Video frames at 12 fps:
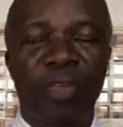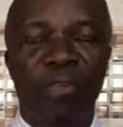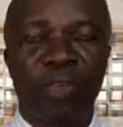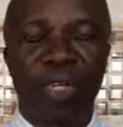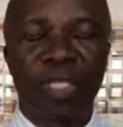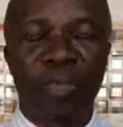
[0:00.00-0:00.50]

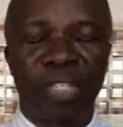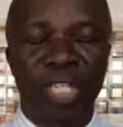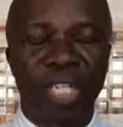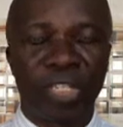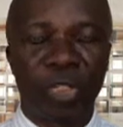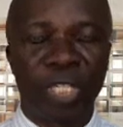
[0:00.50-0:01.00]
Father, we
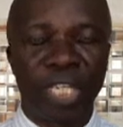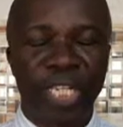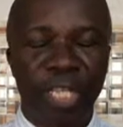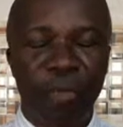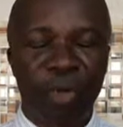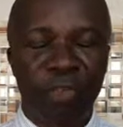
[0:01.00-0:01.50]
thank you in the
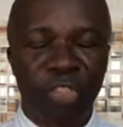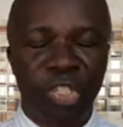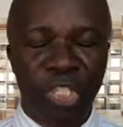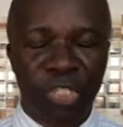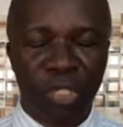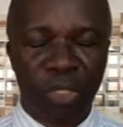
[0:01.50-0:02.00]
name of
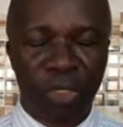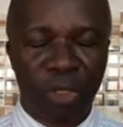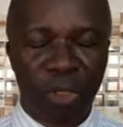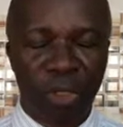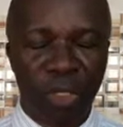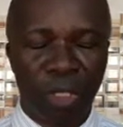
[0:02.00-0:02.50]

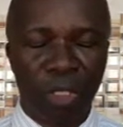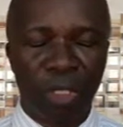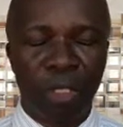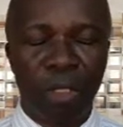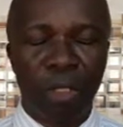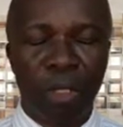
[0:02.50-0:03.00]
Jesus.
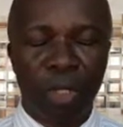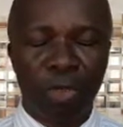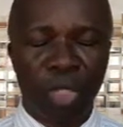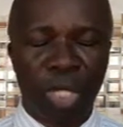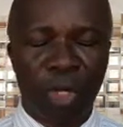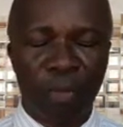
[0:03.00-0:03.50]

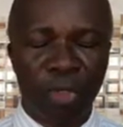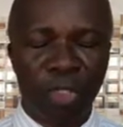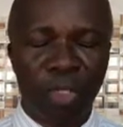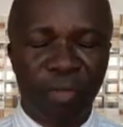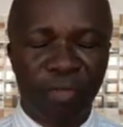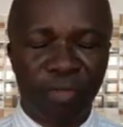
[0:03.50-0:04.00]
Lord, we come to
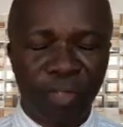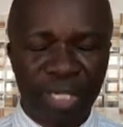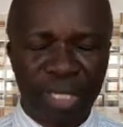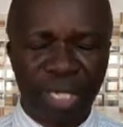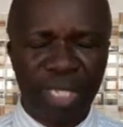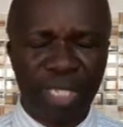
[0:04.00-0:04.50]
your
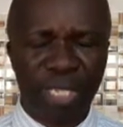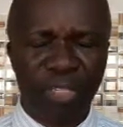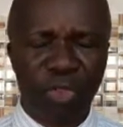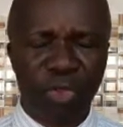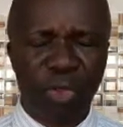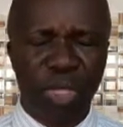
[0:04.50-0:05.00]
feet
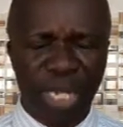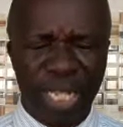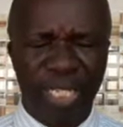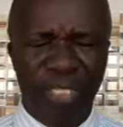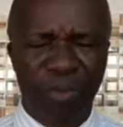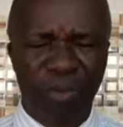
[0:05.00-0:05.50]
again to
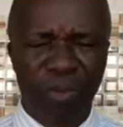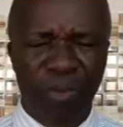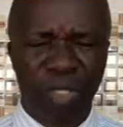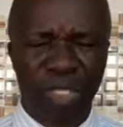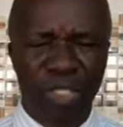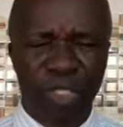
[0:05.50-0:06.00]
learn.
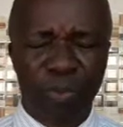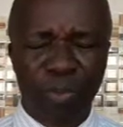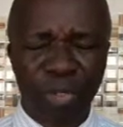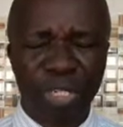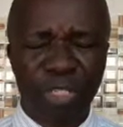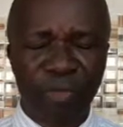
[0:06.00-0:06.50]

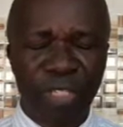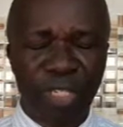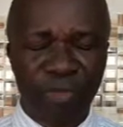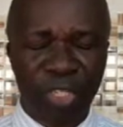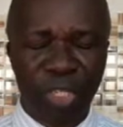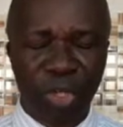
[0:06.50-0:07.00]
Spirit of the
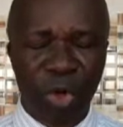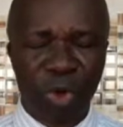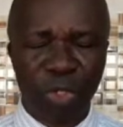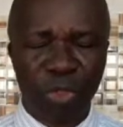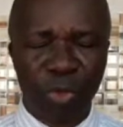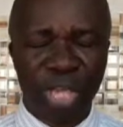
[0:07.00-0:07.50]
living
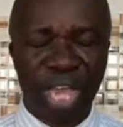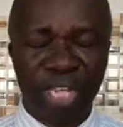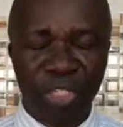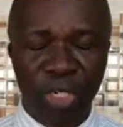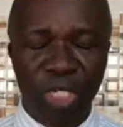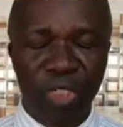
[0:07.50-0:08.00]
God, we
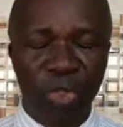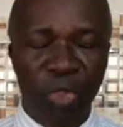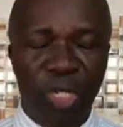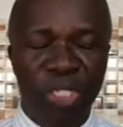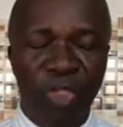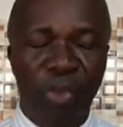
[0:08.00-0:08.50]
acknowledge
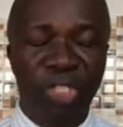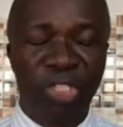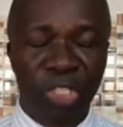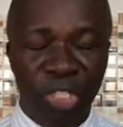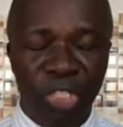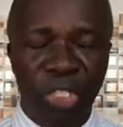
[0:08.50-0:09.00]
you as our
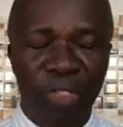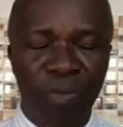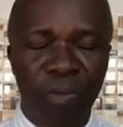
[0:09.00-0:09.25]
teacher.